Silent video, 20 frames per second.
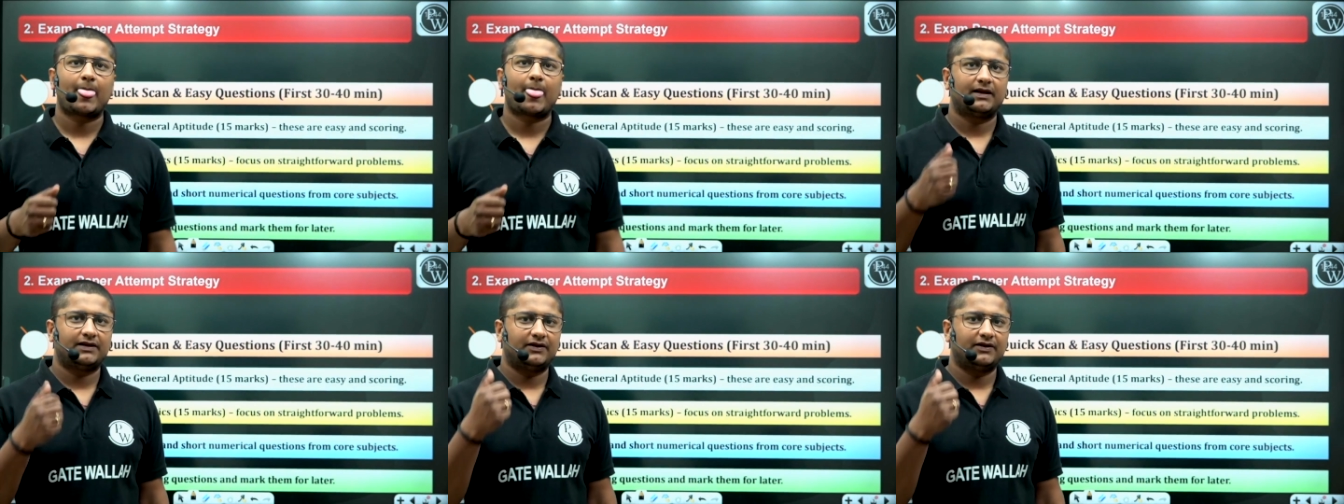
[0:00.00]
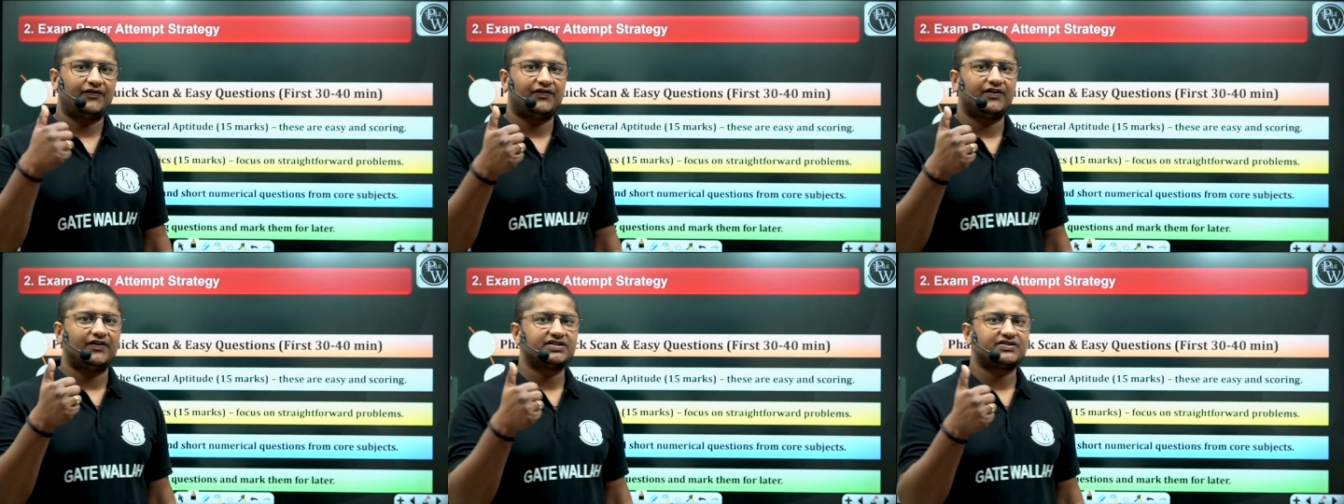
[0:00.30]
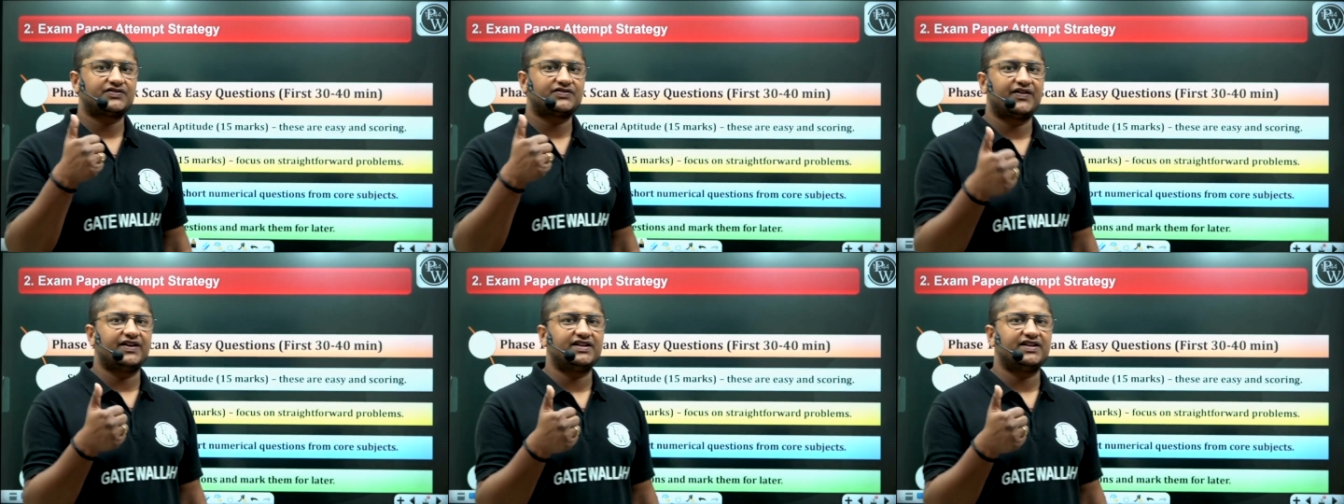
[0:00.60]
the first
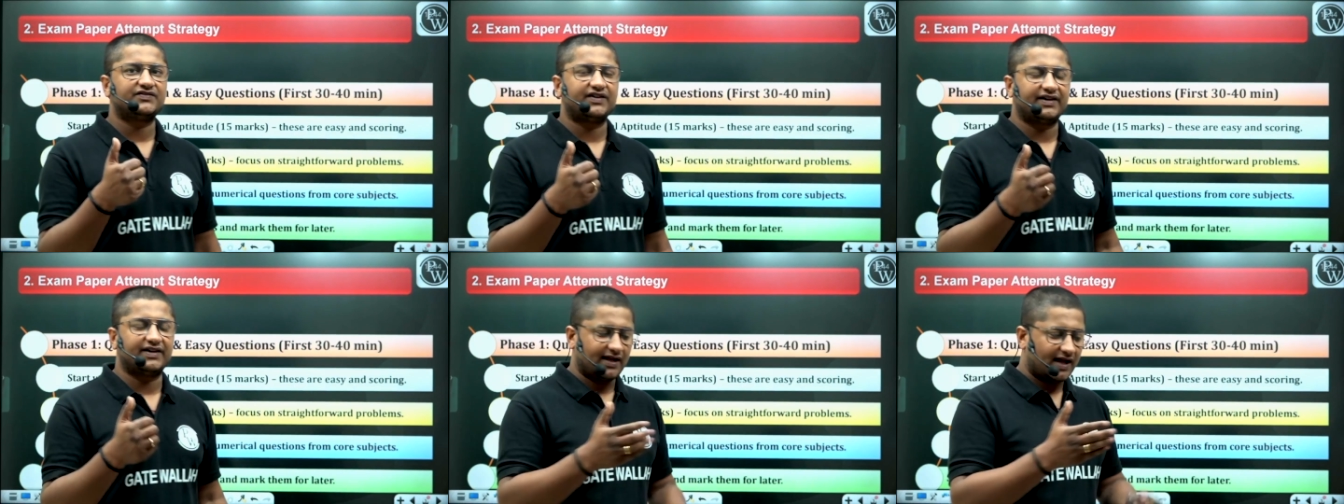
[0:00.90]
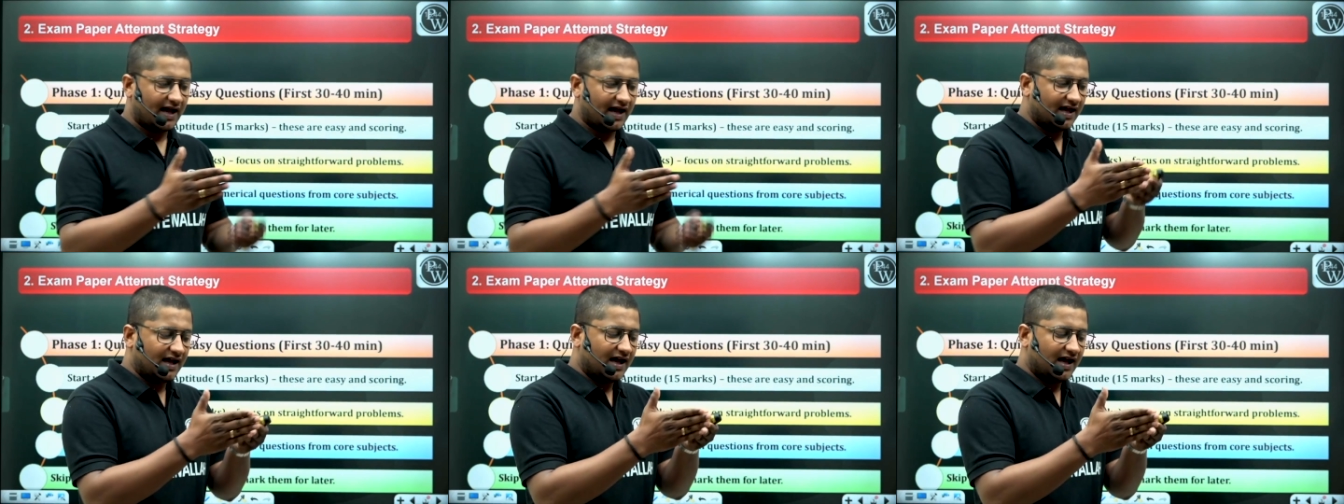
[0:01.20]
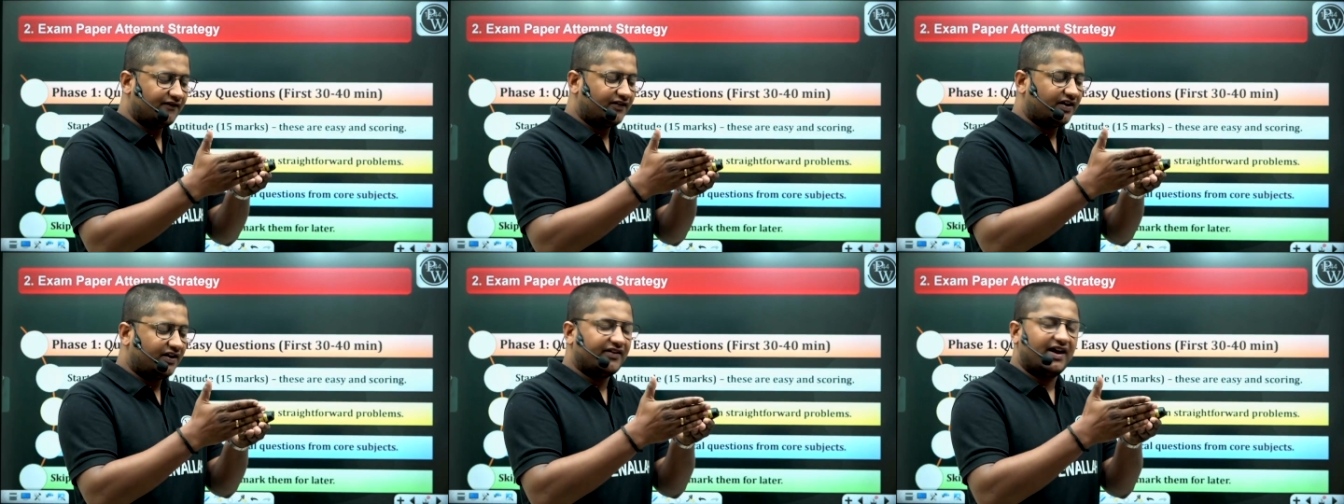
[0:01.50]
phase one i have
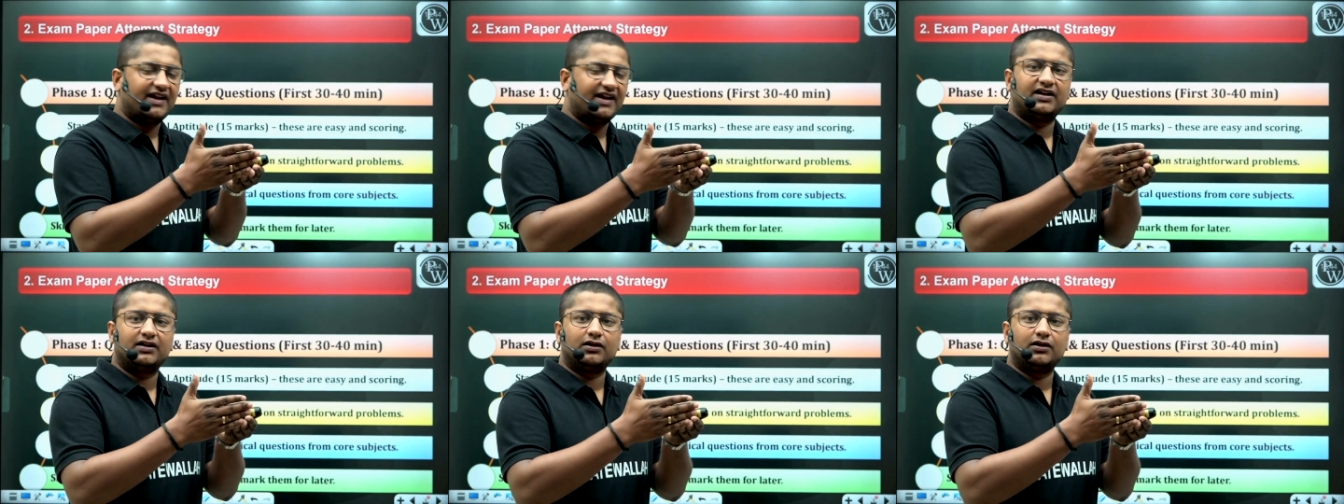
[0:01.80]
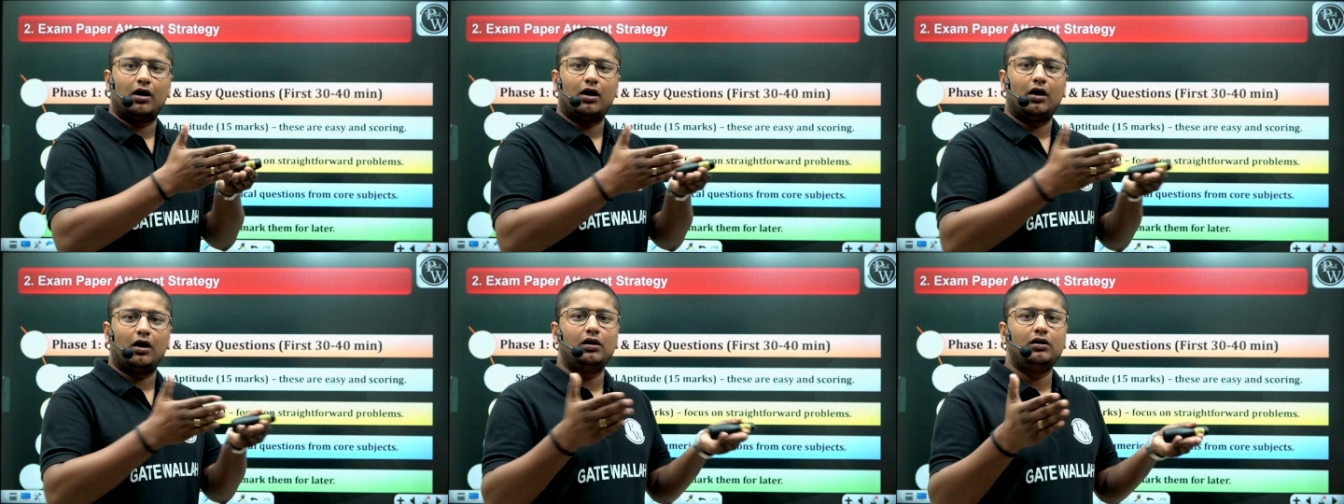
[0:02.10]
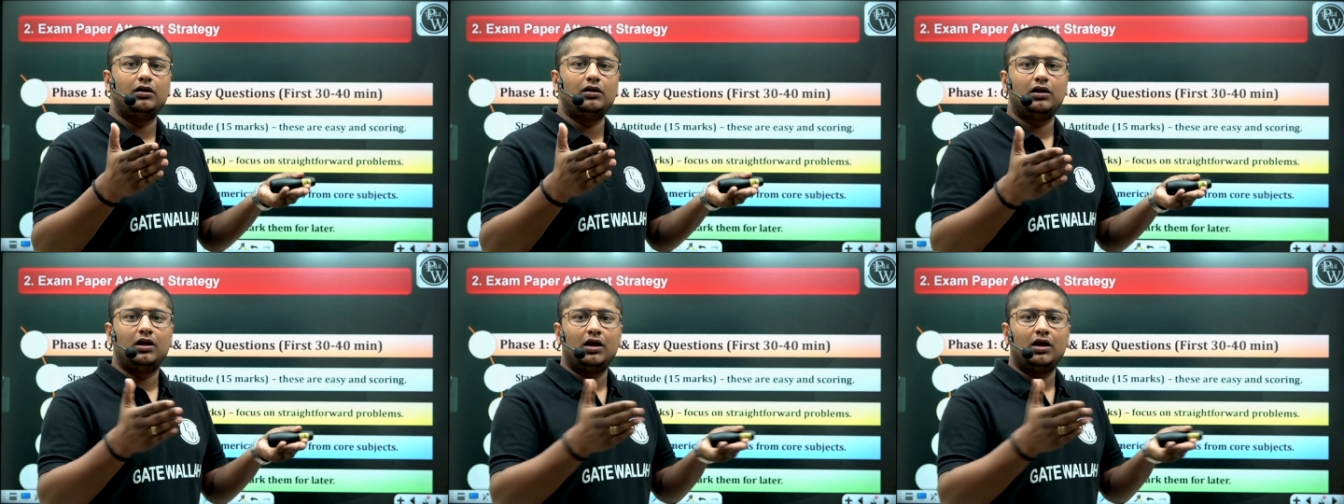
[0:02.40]
divided the all
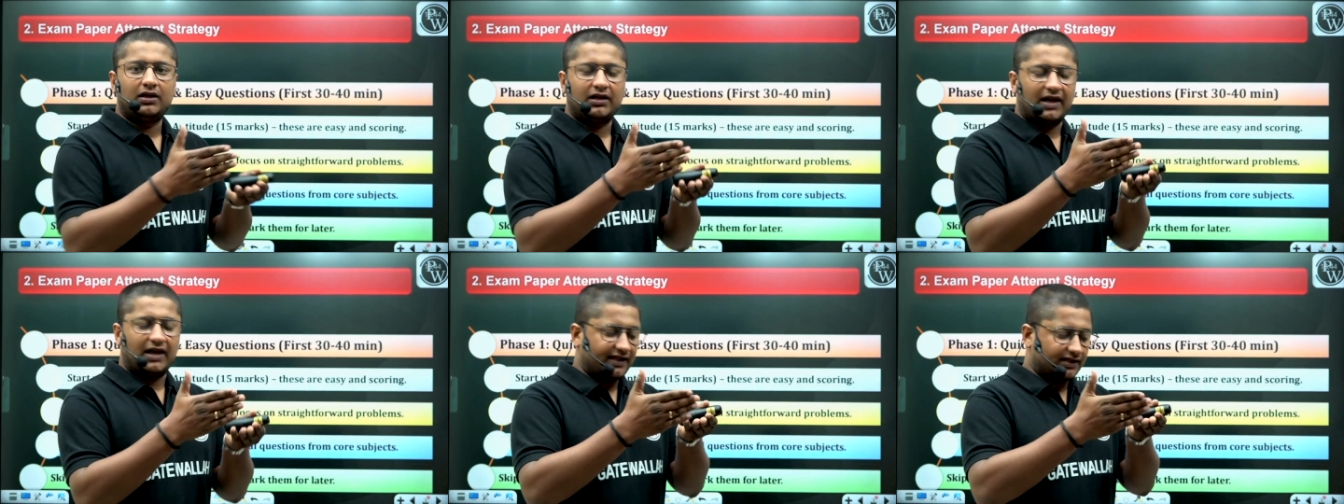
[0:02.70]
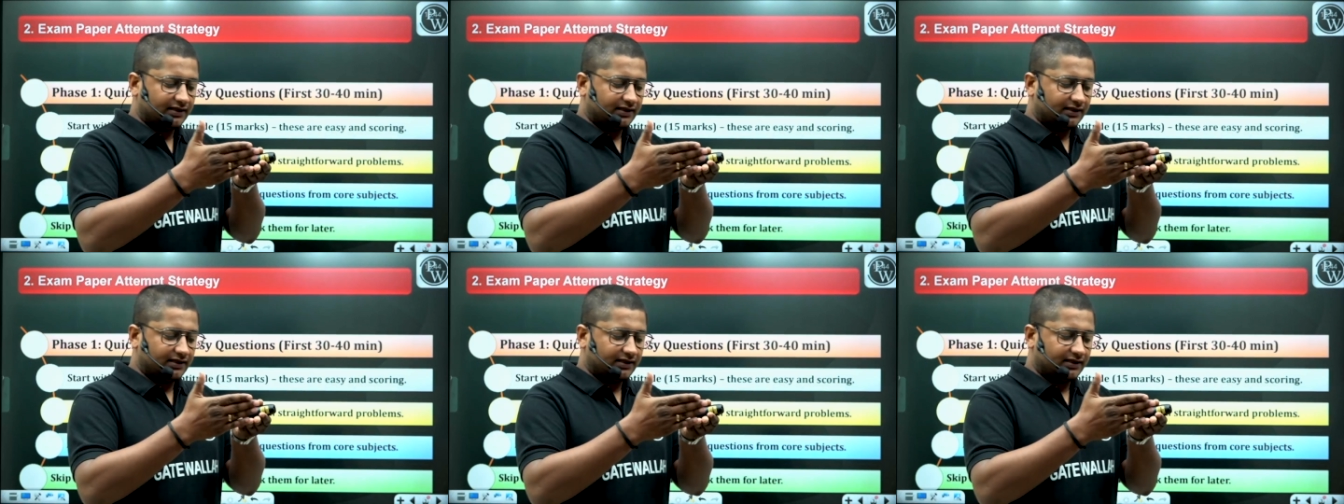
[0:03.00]
like